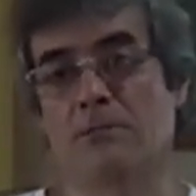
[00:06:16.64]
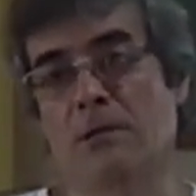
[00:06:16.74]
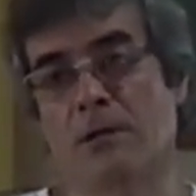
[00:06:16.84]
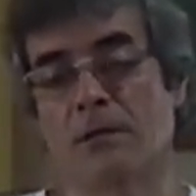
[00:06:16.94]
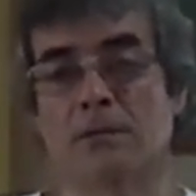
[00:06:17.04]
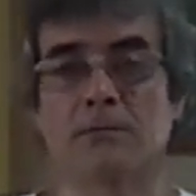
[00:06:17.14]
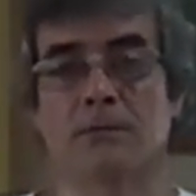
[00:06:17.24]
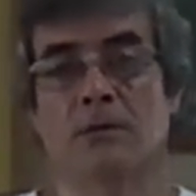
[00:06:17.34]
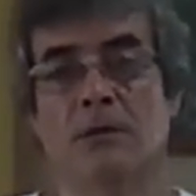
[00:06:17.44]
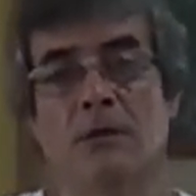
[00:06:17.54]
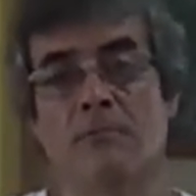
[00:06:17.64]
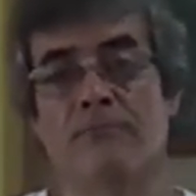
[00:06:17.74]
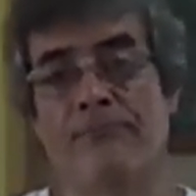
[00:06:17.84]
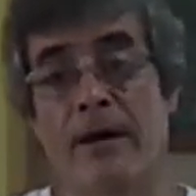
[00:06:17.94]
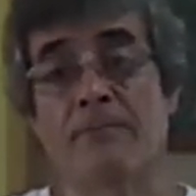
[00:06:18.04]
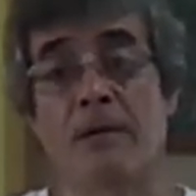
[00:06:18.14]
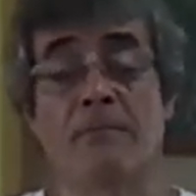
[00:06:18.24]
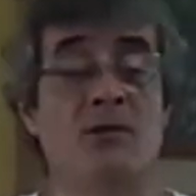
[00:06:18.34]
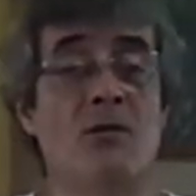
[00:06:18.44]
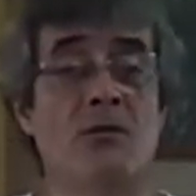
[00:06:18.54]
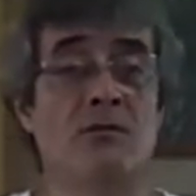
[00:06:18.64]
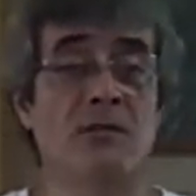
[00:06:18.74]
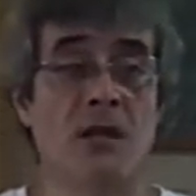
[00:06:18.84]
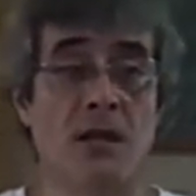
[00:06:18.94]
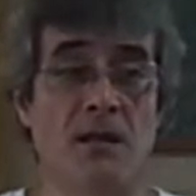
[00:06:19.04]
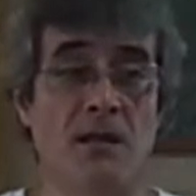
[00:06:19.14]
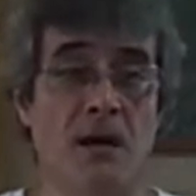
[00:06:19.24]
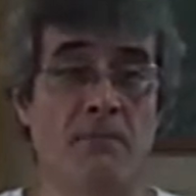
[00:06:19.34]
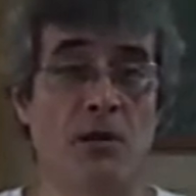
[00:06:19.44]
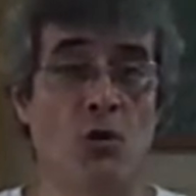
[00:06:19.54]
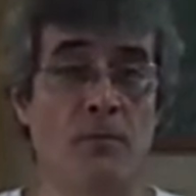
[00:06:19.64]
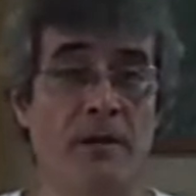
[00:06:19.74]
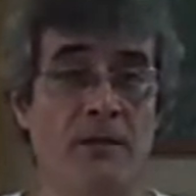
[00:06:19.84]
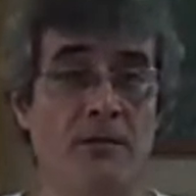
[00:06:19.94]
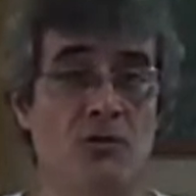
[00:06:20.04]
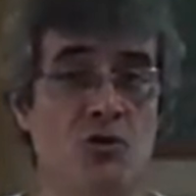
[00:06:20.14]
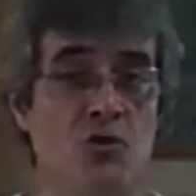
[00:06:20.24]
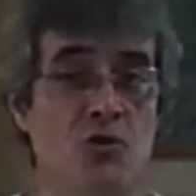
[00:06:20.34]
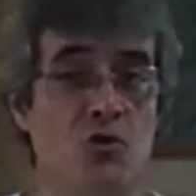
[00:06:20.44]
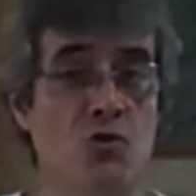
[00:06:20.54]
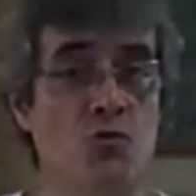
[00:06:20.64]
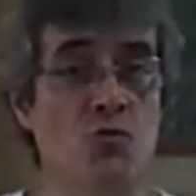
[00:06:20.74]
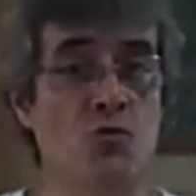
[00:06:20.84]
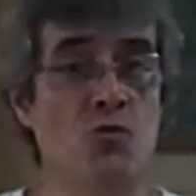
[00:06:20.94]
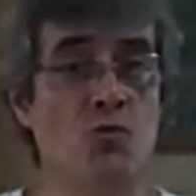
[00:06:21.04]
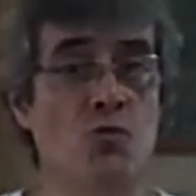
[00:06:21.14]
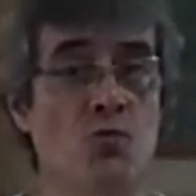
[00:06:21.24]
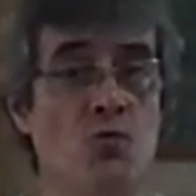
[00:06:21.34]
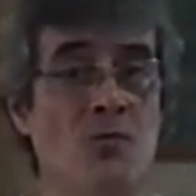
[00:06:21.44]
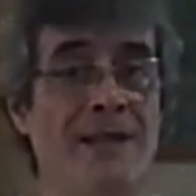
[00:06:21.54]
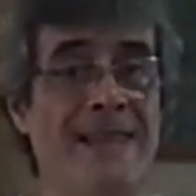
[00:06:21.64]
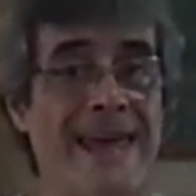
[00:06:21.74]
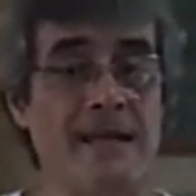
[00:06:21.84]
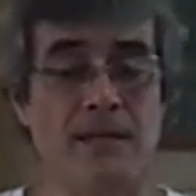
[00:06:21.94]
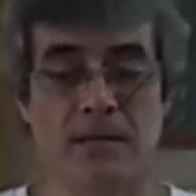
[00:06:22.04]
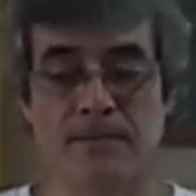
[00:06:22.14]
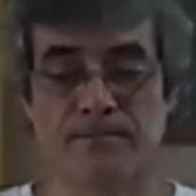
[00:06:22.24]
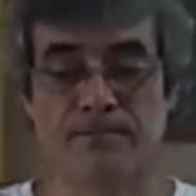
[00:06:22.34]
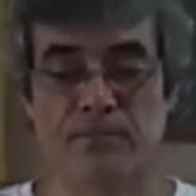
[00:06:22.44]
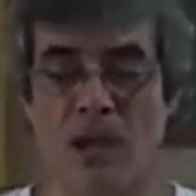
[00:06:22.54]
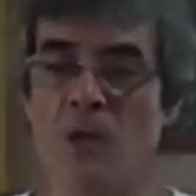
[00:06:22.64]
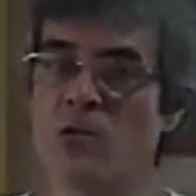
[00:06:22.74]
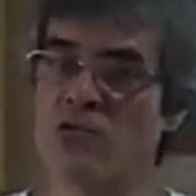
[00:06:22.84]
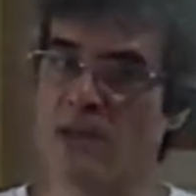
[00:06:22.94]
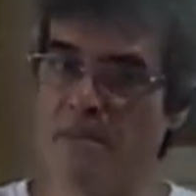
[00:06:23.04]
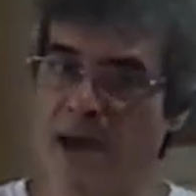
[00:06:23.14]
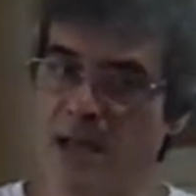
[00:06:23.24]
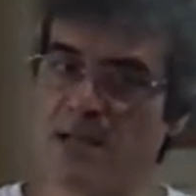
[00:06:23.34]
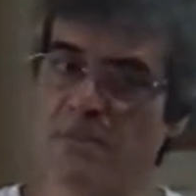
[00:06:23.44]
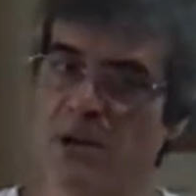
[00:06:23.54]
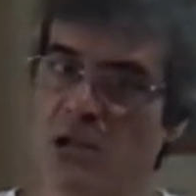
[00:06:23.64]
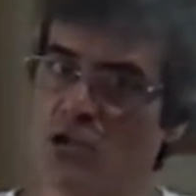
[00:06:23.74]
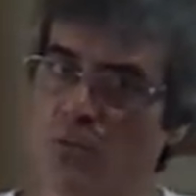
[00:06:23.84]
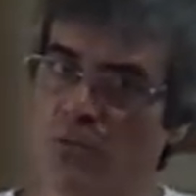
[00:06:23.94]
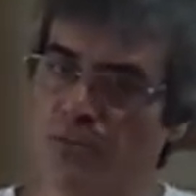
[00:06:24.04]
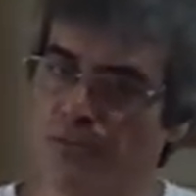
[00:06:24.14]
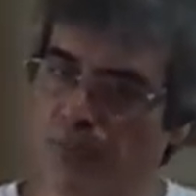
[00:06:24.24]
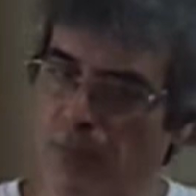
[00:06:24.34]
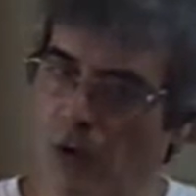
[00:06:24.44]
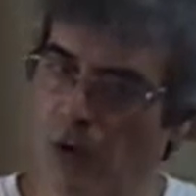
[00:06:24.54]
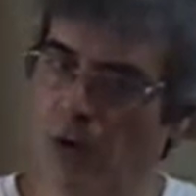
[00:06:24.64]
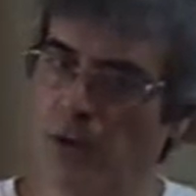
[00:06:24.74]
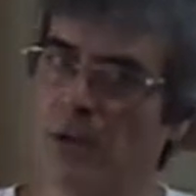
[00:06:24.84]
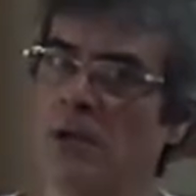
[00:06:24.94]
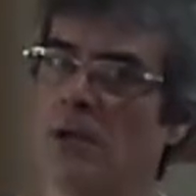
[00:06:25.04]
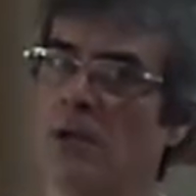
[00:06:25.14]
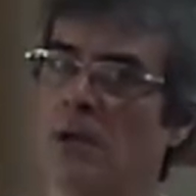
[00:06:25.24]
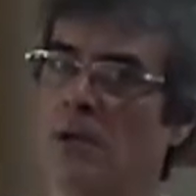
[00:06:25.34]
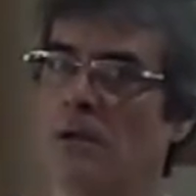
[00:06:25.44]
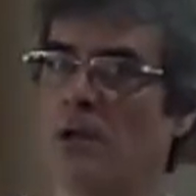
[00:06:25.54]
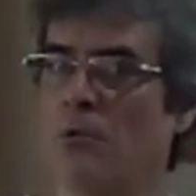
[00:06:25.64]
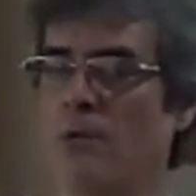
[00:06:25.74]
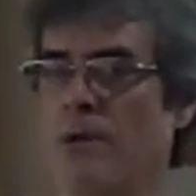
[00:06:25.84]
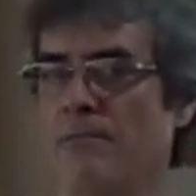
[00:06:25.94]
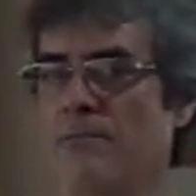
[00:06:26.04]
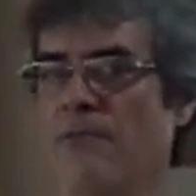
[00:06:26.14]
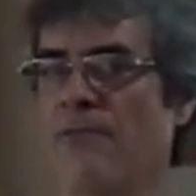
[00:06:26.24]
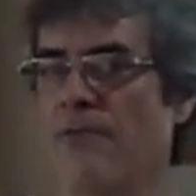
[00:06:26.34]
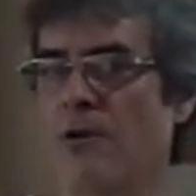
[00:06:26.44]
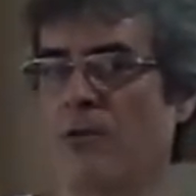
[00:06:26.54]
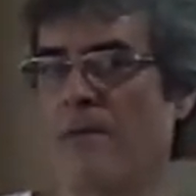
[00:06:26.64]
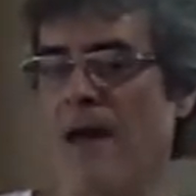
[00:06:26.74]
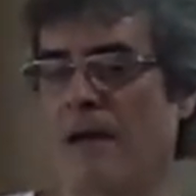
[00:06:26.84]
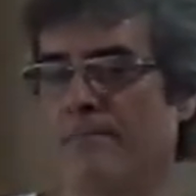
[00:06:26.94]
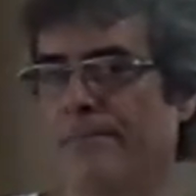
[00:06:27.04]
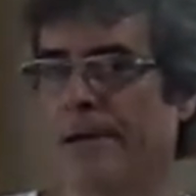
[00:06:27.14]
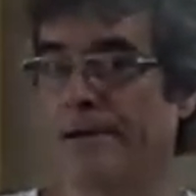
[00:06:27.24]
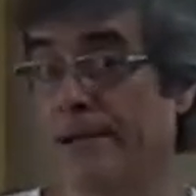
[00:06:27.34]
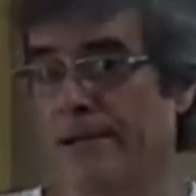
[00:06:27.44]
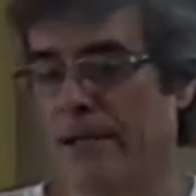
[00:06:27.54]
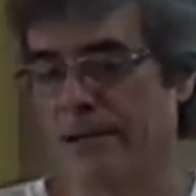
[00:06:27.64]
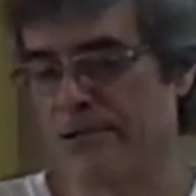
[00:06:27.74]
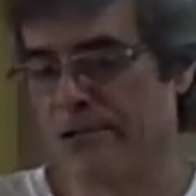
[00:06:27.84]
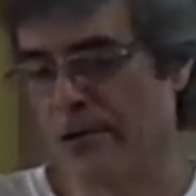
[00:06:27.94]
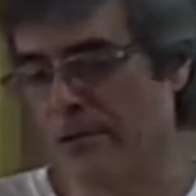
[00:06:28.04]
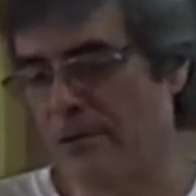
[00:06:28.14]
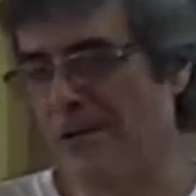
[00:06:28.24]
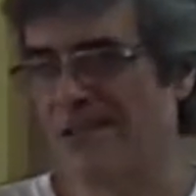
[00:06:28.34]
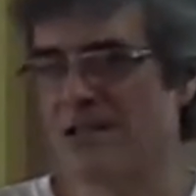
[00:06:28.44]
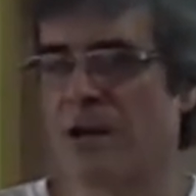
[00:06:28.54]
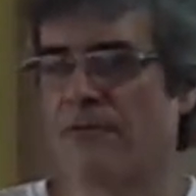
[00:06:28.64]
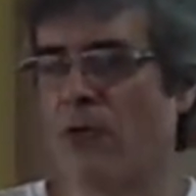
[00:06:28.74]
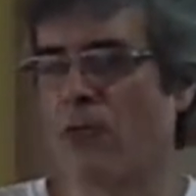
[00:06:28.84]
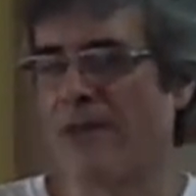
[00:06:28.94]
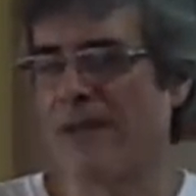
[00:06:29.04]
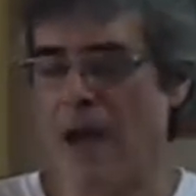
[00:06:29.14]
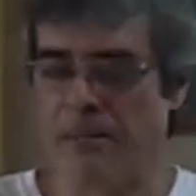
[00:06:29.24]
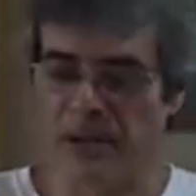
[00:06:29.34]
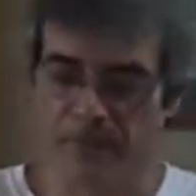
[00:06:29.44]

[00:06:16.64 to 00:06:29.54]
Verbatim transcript: Uh, Batman Beyond, he ended up a little bit too late. He went to the past, but he should go on a little bit farther back, but he didn't. So a lot of stuff already happened.